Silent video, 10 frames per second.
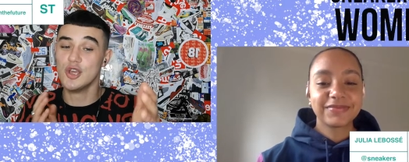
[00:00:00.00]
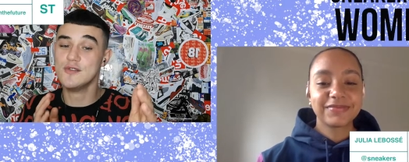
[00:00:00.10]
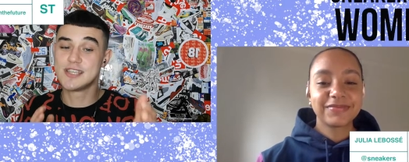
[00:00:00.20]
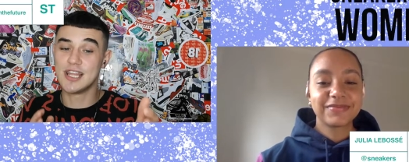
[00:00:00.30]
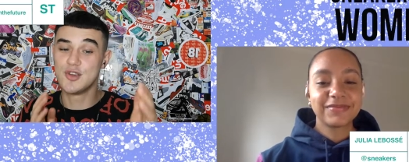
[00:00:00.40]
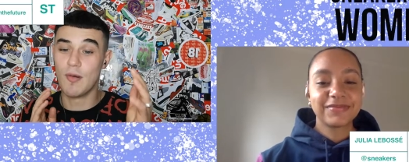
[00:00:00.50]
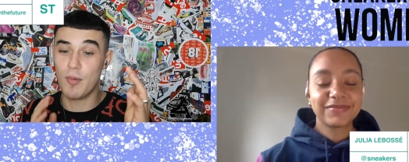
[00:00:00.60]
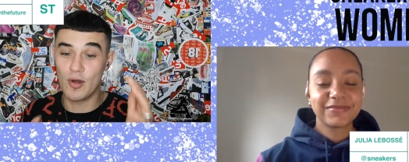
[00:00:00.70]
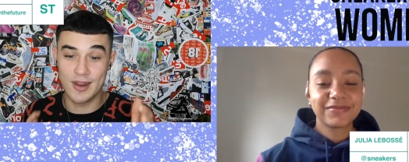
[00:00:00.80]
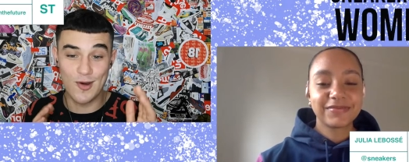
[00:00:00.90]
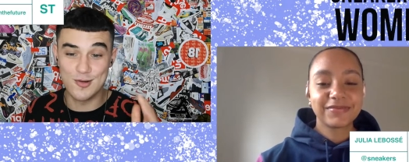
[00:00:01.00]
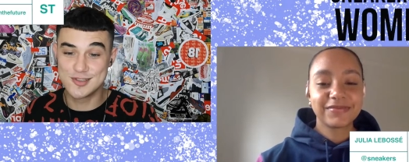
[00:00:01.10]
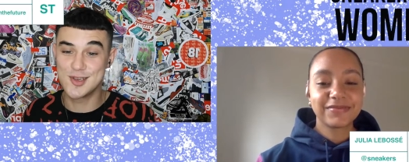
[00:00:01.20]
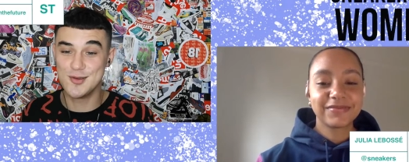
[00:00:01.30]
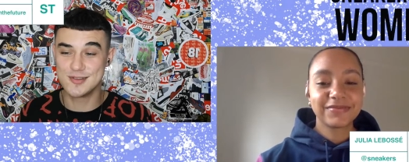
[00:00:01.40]
Speaker 1: you said you were born in
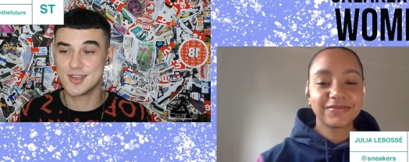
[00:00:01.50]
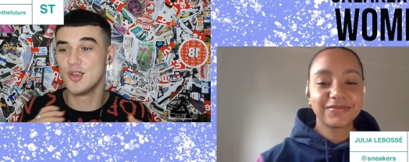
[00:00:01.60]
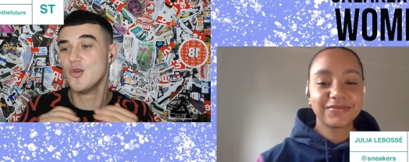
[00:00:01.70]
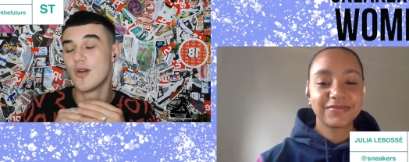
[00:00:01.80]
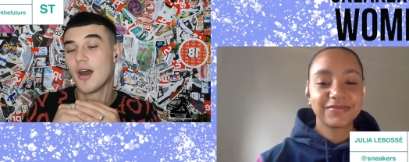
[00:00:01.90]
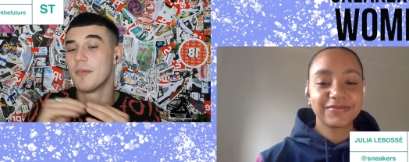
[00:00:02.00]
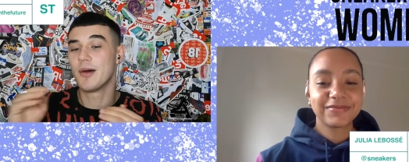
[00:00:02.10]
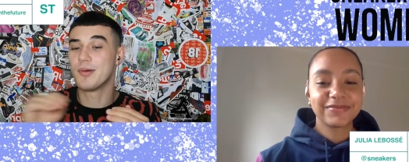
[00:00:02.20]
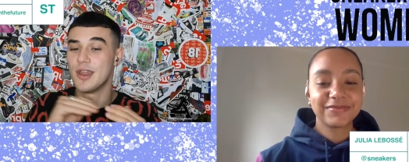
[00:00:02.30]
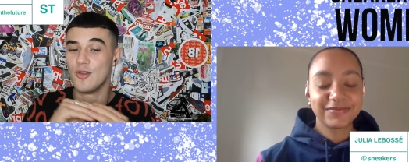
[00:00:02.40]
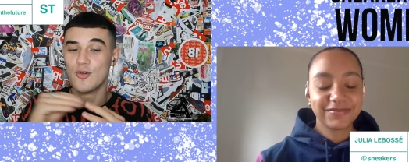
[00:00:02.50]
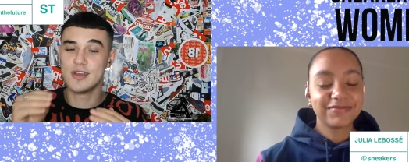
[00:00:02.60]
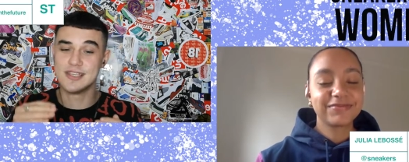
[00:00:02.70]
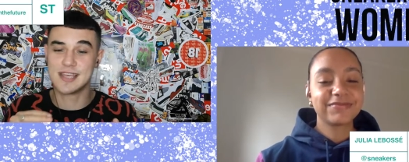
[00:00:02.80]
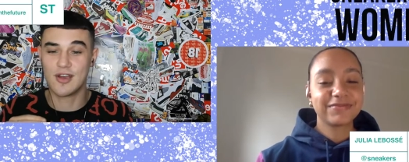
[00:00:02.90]
02, so you were coming up in the
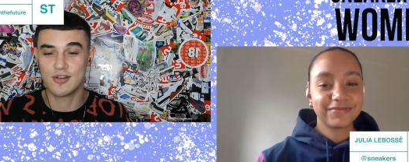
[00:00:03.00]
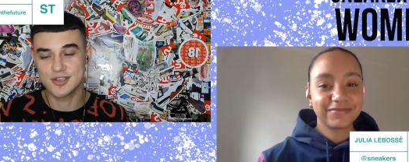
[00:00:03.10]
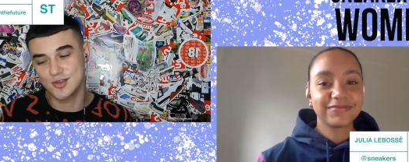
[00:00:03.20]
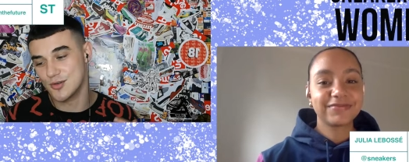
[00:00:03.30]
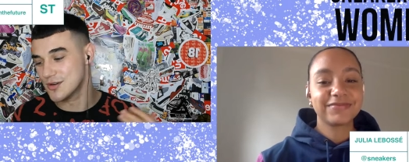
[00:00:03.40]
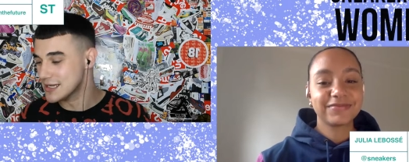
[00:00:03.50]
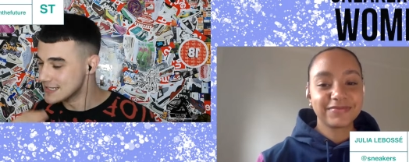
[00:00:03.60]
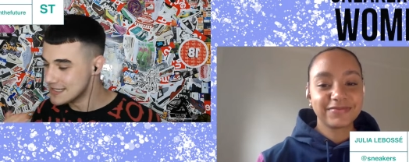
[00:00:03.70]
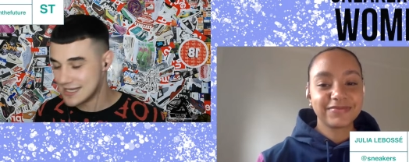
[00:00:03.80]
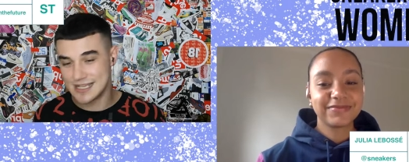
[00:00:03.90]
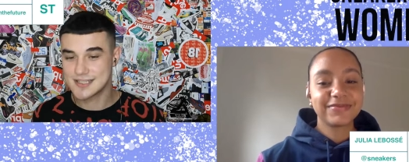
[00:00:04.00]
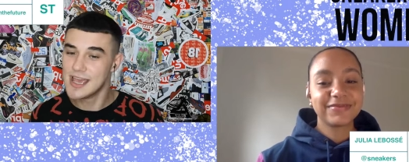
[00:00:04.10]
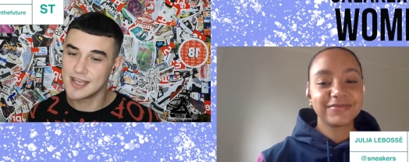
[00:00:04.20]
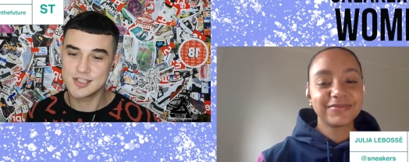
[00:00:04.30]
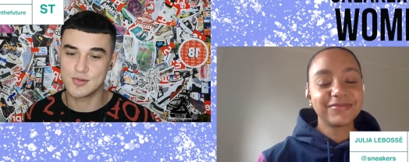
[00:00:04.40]
noughties era. So let's
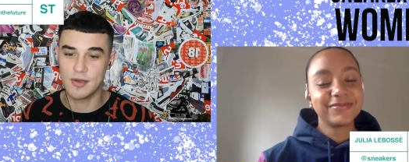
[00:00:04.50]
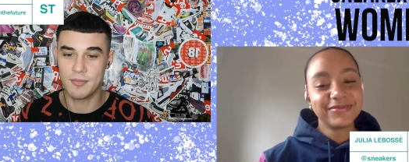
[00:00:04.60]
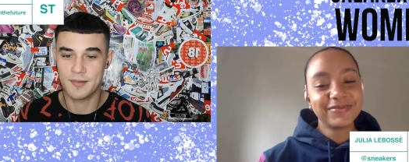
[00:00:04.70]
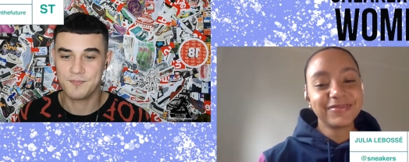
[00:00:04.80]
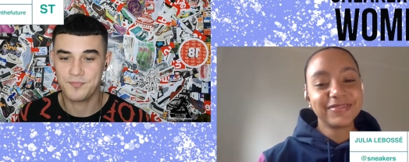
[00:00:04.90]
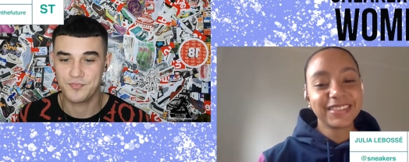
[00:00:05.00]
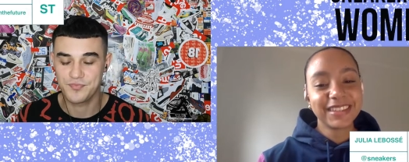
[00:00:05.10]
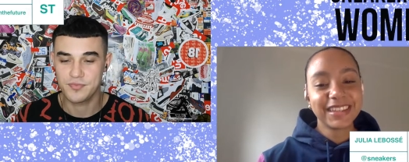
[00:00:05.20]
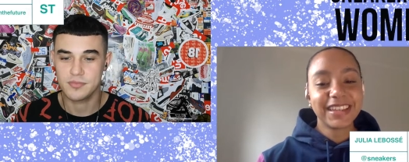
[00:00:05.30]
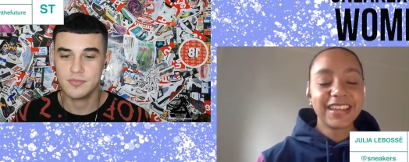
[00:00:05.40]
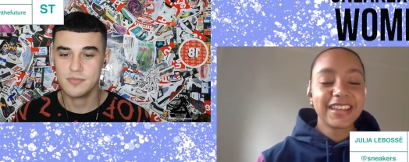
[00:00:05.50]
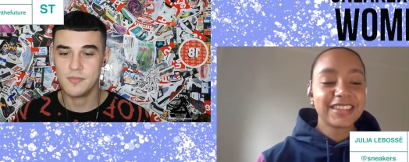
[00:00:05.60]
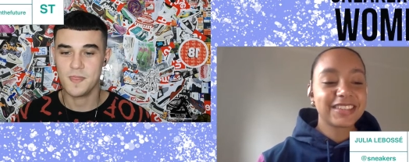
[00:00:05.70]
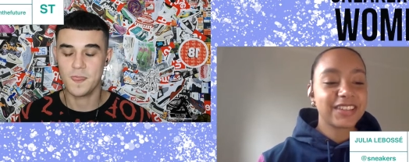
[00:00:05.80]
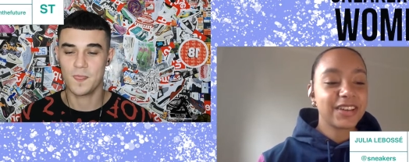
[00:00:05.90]
get into it, man.
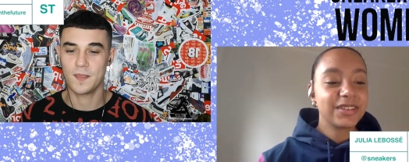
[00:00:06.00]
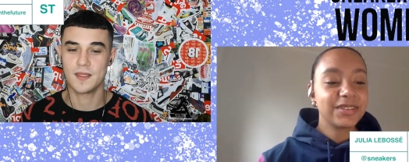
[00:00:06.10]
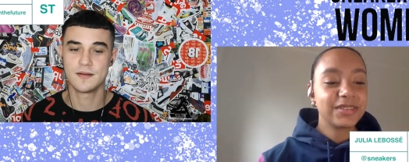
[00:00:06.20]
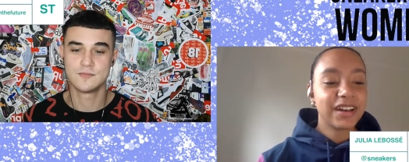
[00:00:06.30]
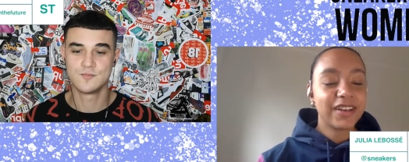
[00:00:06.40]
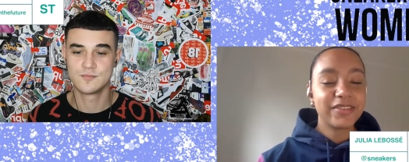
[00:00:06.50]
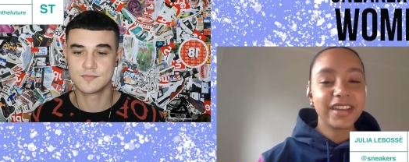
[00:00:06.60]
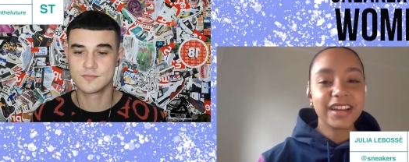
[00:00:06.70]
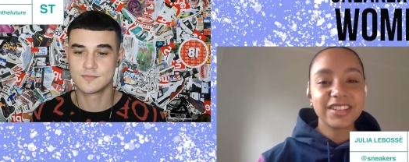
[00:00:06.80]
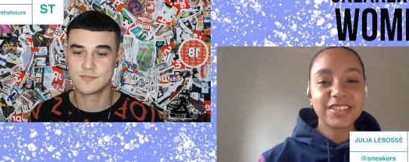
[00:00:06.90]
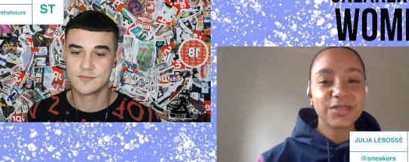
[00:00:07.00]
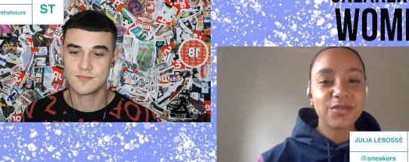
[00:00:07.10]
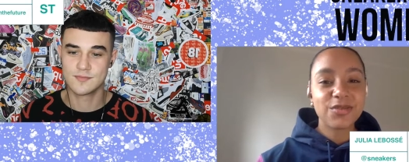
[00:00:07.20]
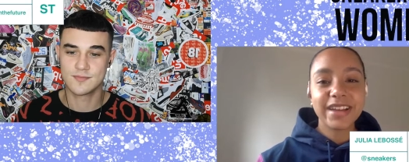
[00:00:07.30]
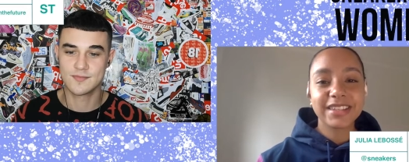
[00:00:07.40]
Speaker 2: So I think I just
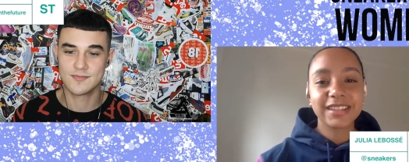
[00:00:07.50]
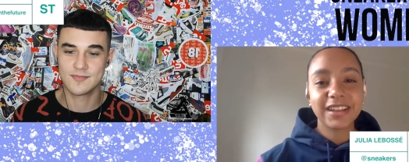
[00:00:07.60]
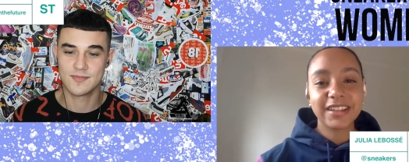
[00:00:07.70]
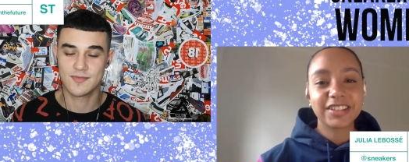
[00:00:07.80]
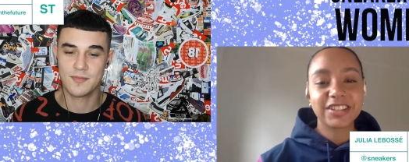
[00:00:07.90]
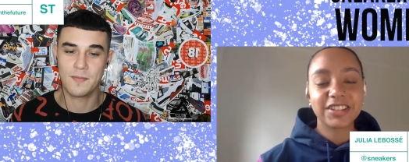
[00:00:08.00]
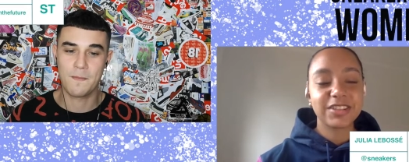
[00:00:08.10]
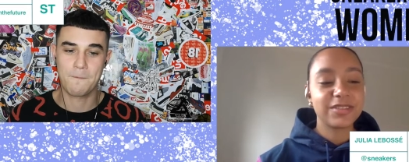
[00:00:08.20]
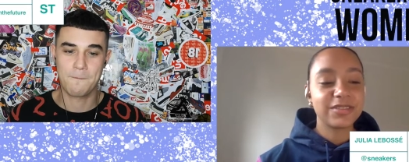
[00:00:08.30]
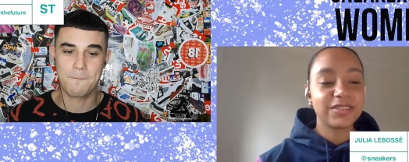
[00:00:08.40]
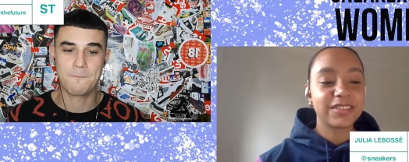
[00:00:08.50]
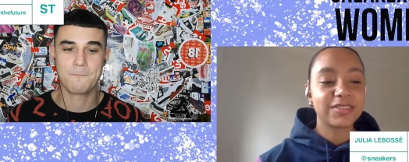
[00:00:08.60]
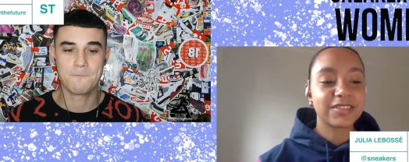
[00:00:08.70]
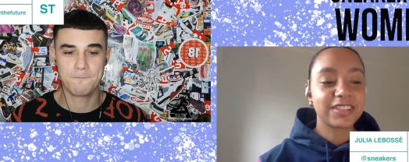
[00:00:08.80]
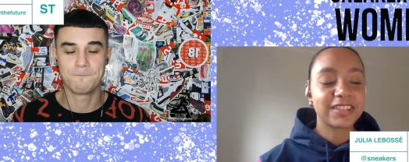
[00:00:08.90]
always liked shoes. It
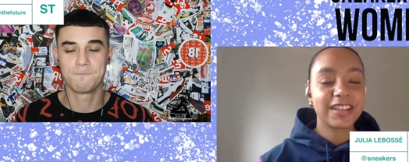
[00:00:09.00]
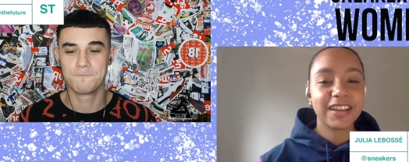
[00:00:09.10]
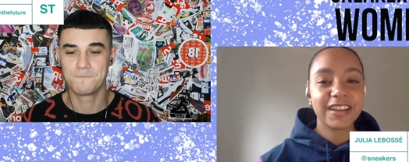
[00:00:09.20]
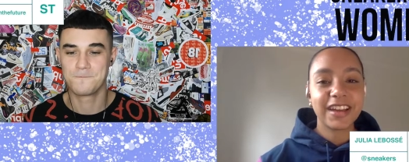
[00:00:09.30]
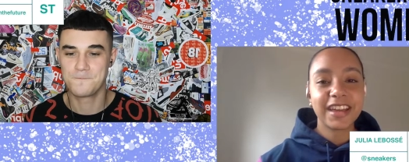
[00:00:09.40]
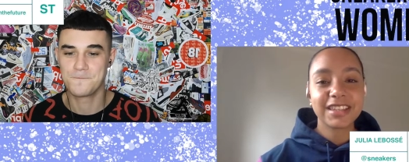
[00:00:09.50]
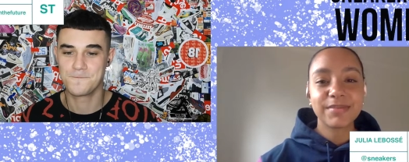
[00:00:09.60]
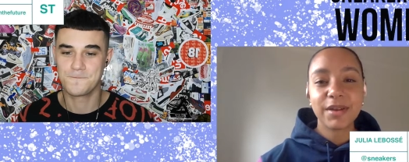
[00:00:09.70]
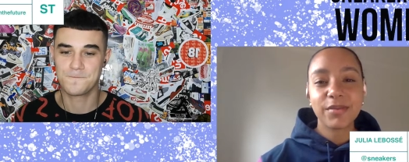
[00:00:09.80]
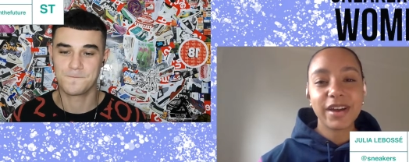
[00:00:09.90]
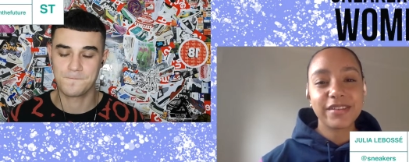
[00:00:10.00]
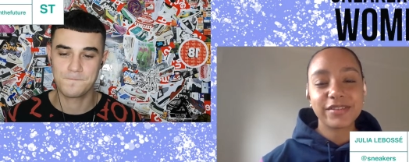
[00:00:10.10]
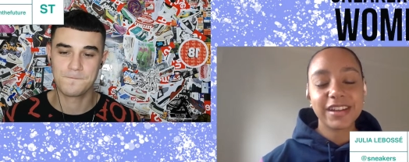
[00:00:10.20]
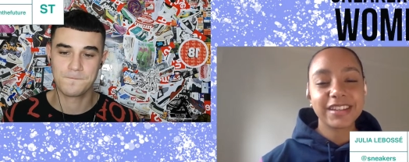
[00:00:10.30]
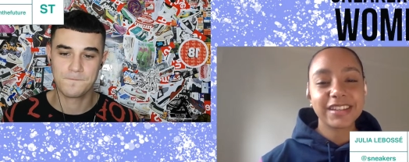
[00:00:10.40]
was just mm. like I guess my way of
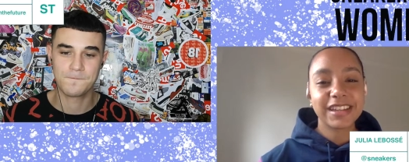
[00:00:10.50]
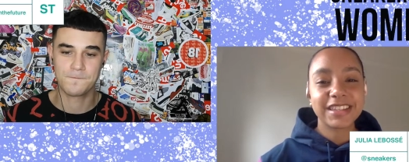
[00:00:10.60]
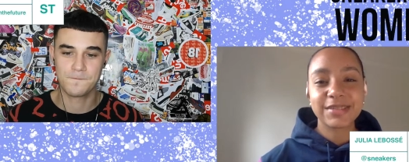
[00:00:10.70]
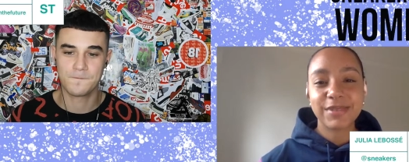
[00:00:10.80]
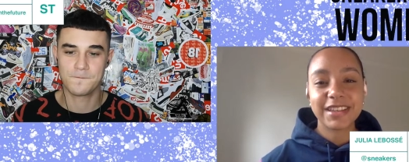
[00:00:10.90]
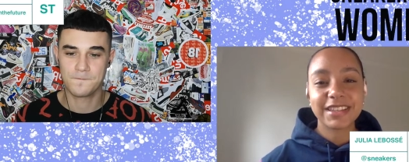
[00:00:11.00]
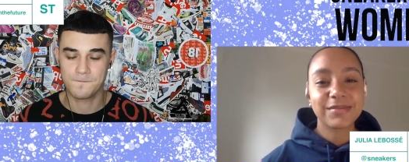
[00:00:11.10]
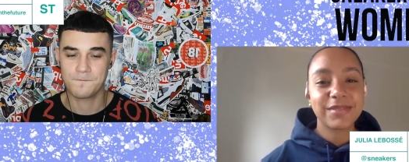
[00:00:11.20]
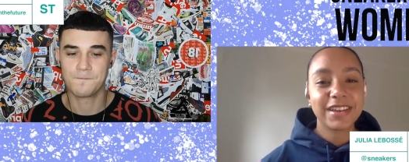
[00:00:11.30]
like expressing